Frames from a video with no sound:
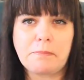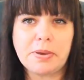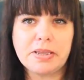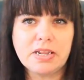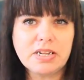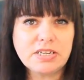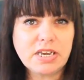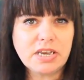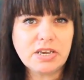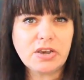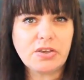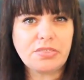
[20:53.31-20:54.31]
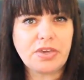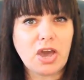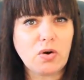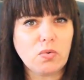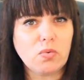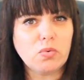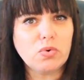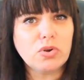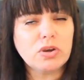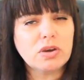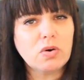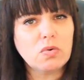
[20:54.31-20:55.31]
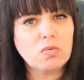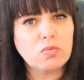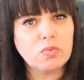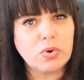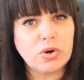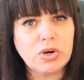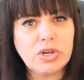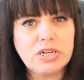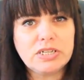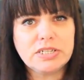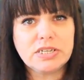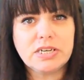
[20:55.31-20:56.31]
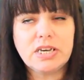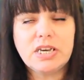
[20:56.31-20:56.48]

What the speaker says: building their own world